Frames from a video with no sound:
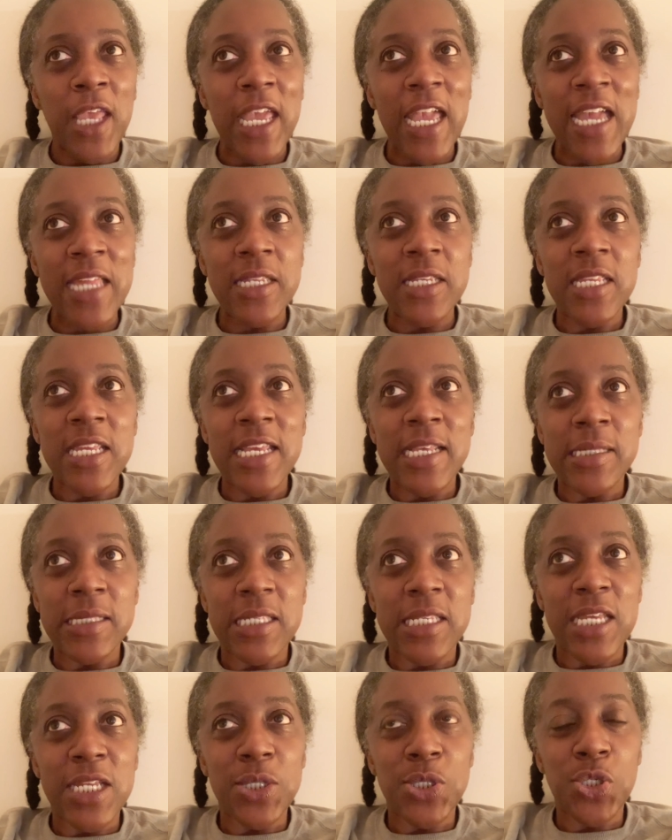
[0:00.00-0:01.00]
And it
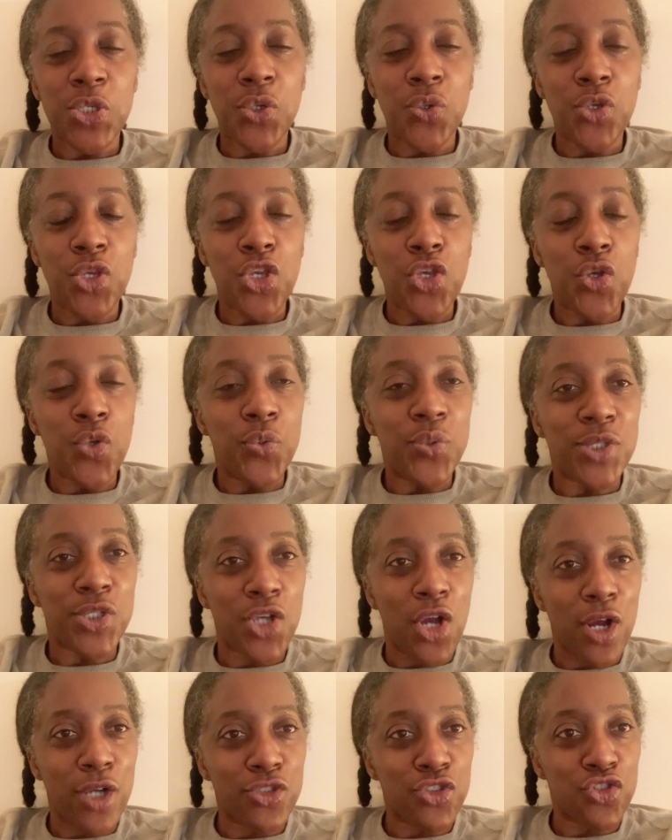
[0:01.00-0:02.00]
isn't until you
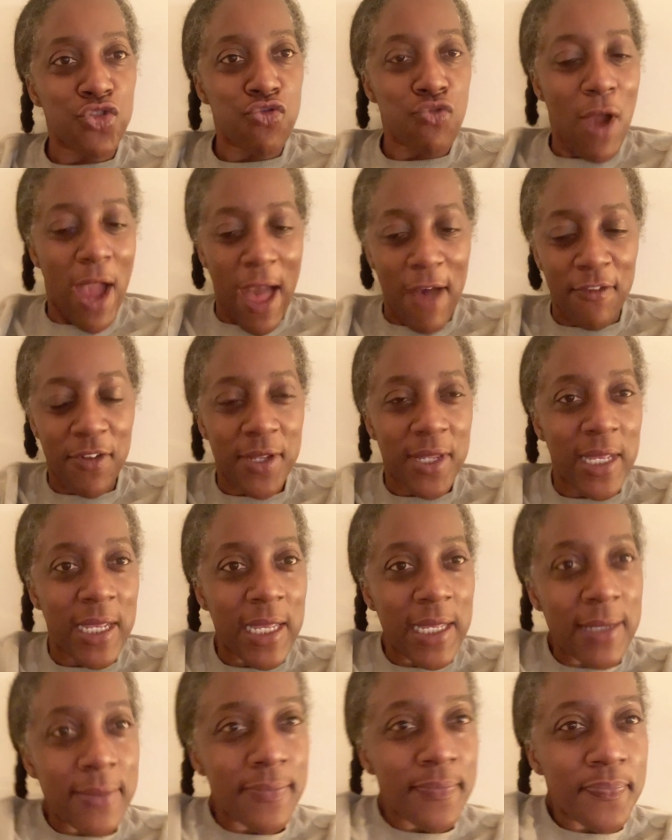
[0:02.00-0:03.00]
start
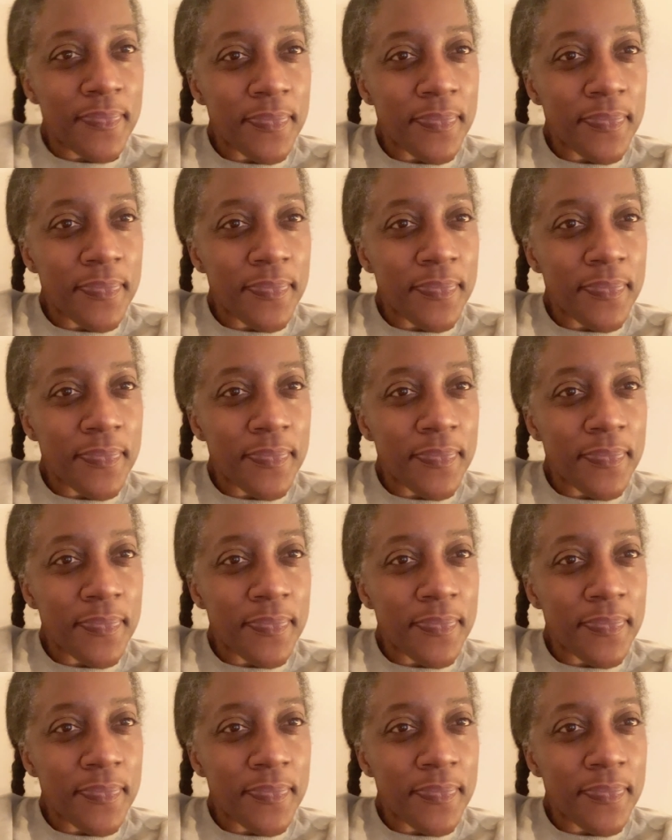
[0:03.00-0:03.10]
traveling,